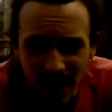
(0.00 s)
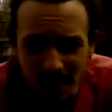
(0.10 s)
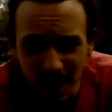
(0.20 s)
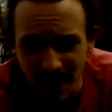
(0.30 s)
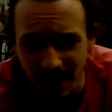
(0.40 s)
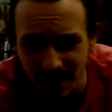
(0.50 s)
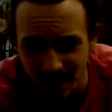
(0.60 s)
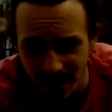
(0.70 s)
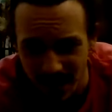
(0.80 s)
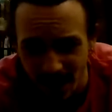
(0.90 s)
and make this
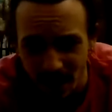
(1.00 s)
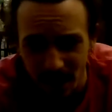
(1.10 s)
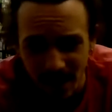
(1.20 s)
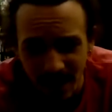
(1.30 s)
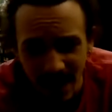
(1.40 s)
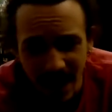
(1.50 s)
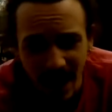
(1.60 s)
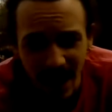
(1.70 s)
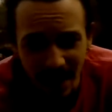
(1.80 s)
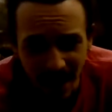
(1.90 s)
look terrible,
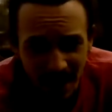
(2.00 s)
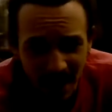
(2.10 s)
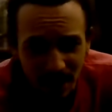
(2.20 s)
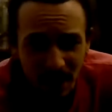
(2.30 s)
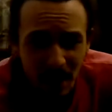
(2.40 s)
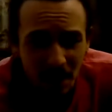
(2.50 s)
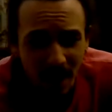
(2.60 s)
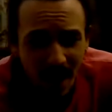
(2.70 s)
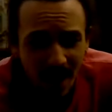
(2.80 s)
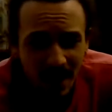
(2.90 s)
and then get really
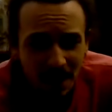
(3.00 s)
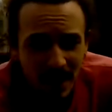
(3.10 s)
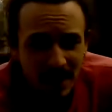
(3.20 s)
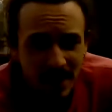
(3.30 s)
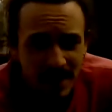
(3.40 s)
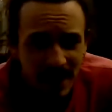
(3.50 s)
bright and make it look